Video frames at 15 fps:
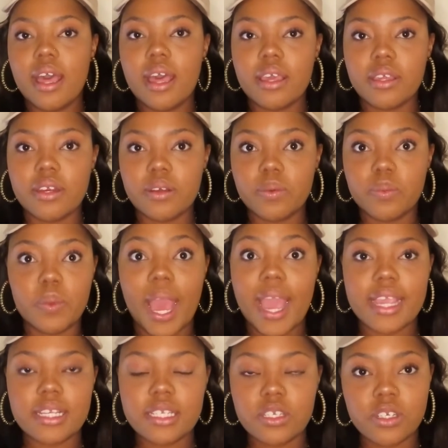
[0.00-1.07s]
you know,
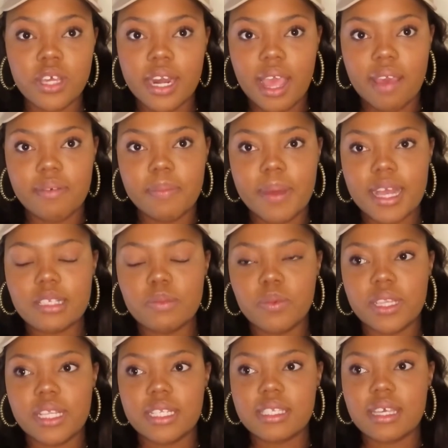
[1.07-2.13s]
I did not have a
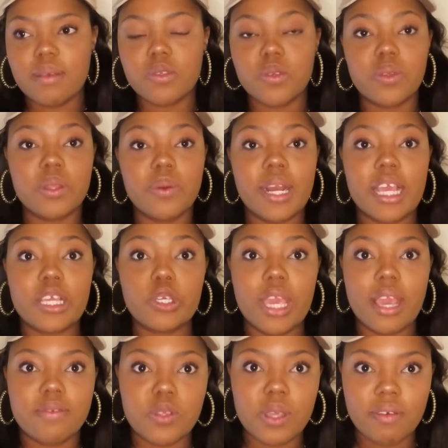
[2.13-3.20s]
passport at the time, so they were like, you
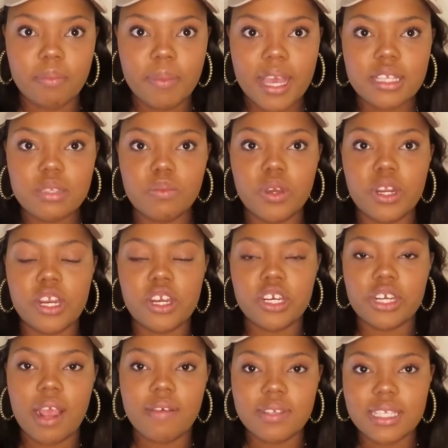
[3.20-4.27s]
have to have a passport and a
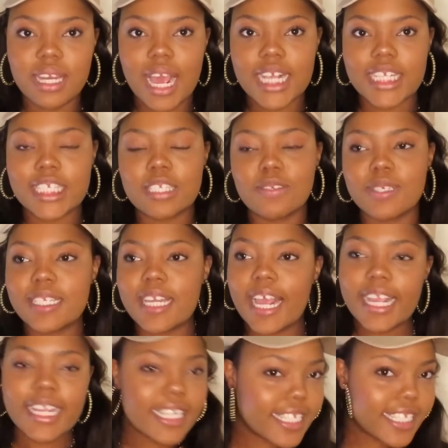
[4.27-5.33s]
driver's license. I was
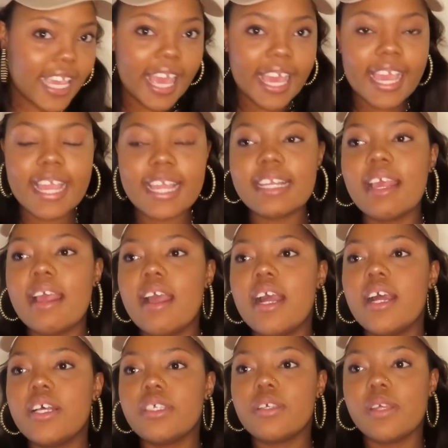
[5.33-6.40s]
like, dang it.
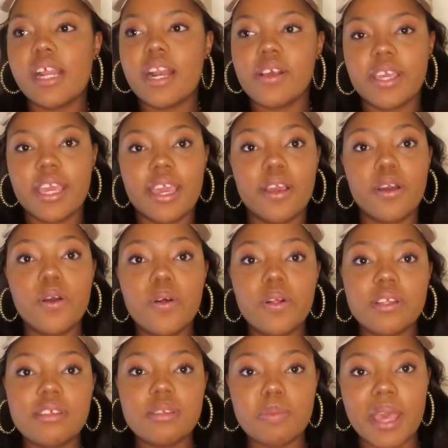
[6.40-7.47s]
So they're like, okay,
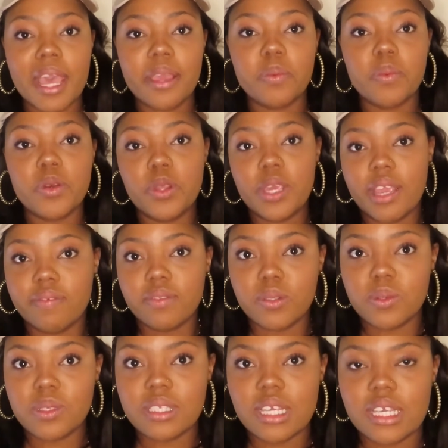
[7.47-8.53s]
call us back when you have
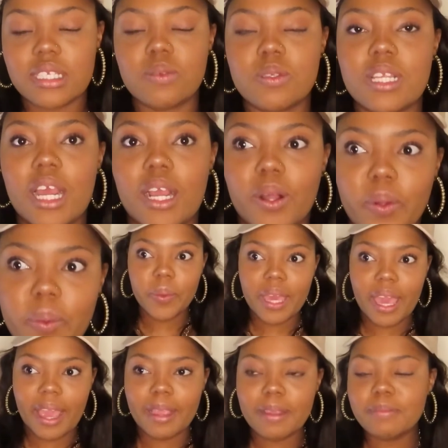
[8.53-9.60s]
those things. I was like,
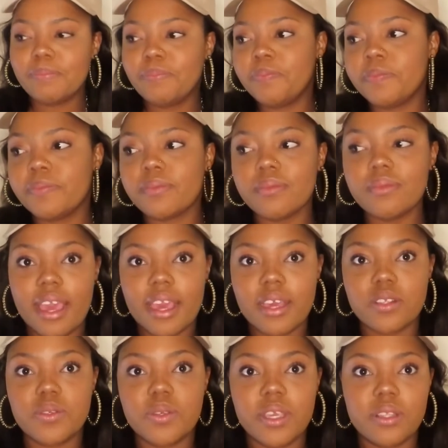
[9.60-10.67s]
okay. I
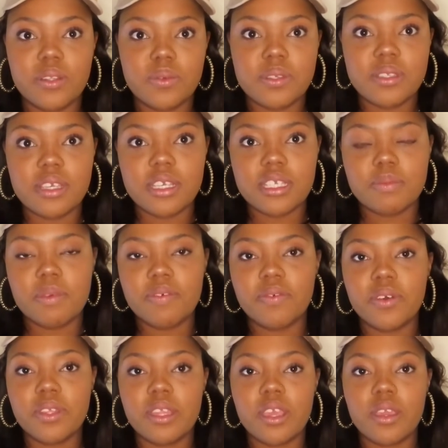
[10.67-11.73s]
had to get those things
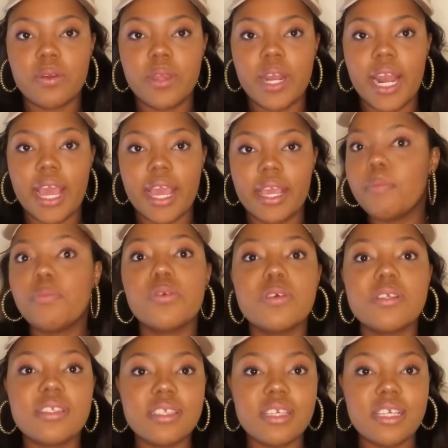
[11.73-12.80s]
before they could like
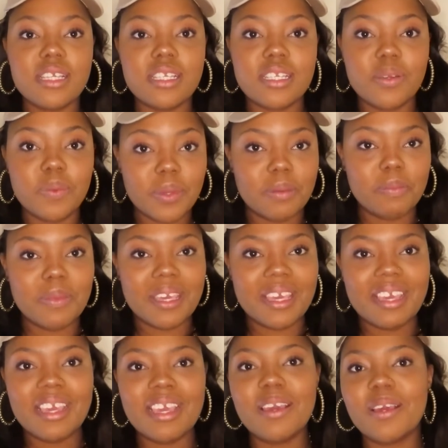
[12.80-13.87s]
proceed with
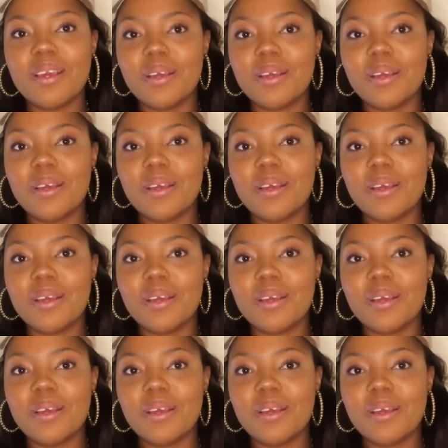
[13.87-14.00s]
me.